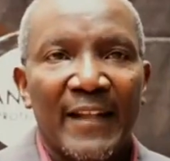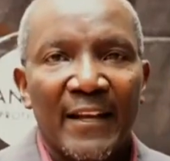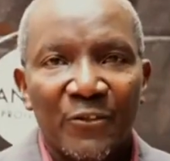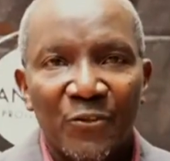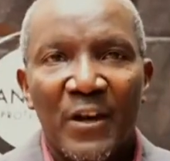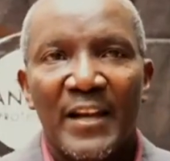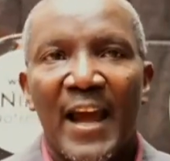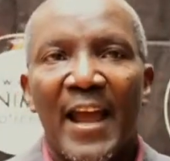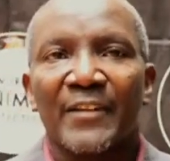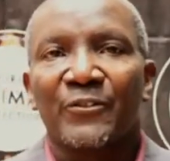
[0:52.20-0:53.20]
That you and
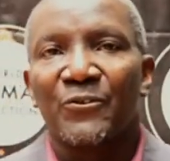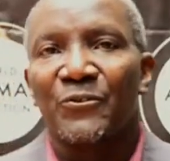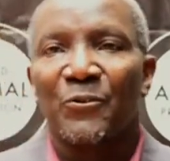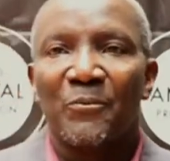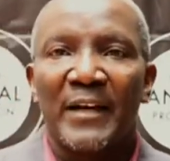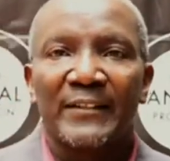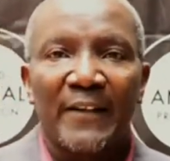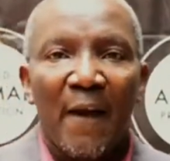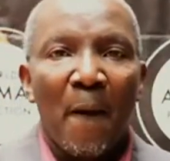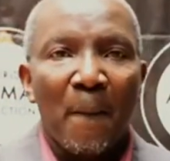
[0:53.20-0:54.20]
I as consumers
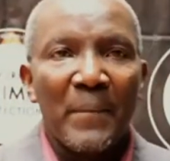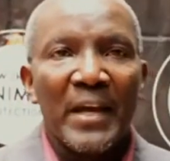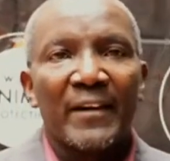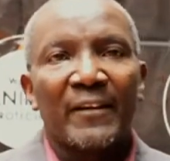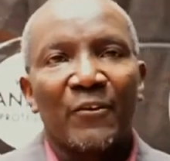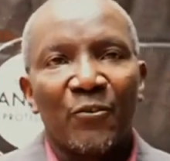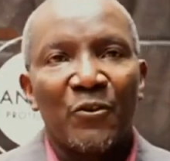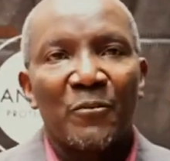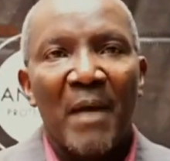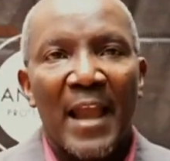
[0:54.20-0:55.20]
make
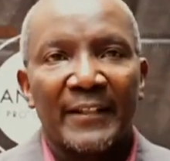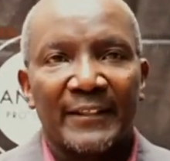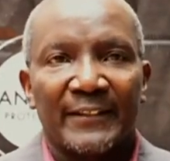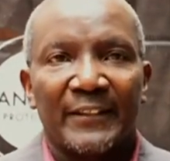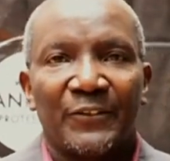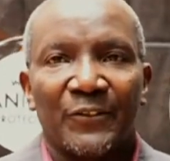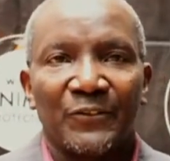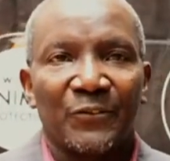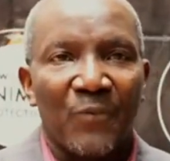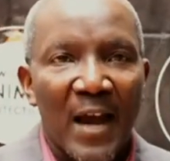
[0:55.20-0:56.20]
good buying
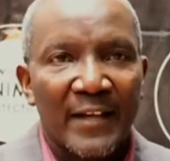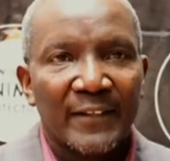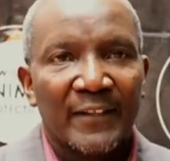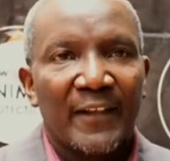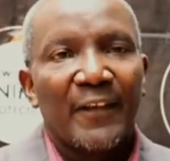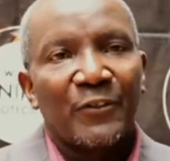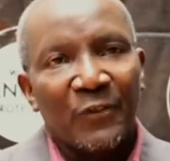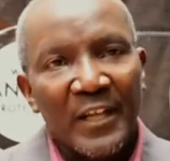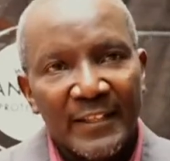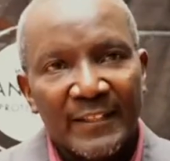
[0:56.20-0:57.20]
decisions. One,
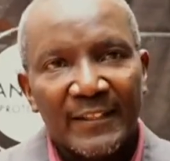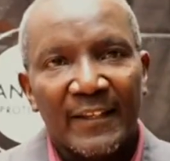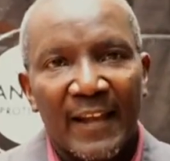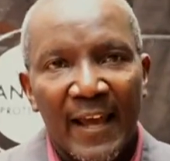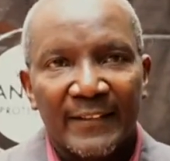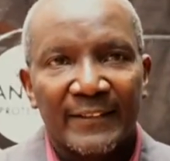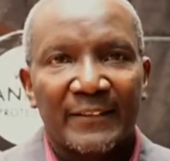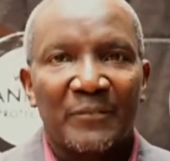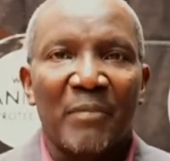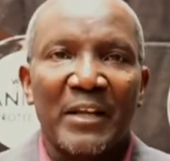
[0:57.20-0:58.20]
to eat
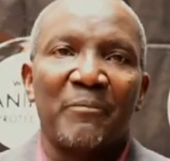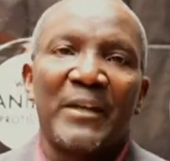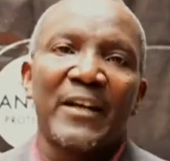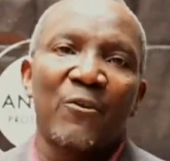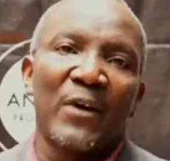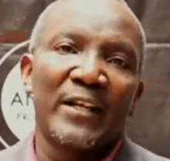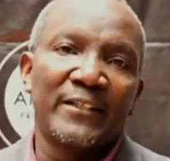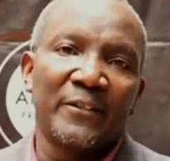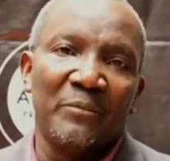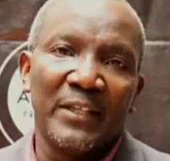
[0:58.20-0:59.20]
less but better
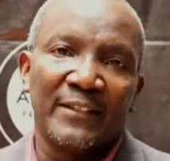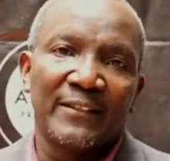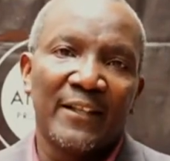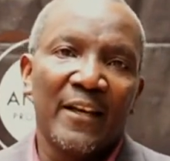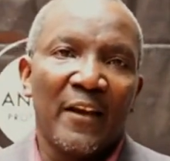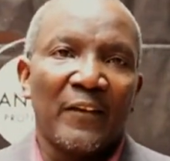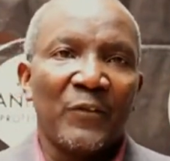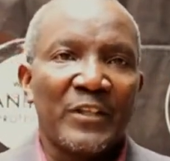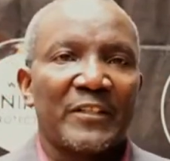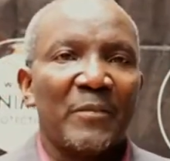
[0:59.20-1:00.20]
quality meat,
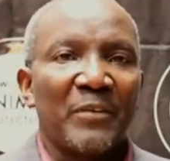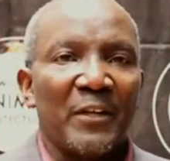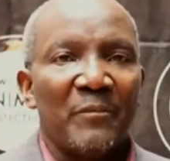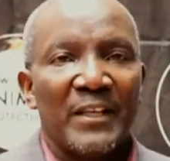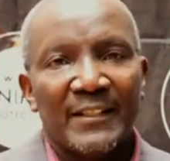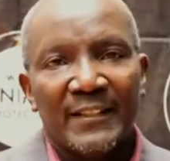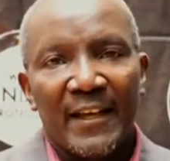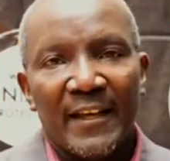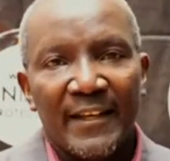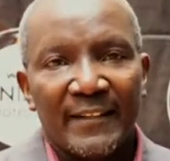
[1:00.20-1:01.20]
which simply means
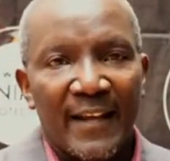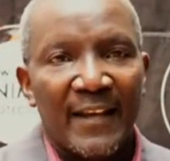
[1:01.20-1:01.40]
eat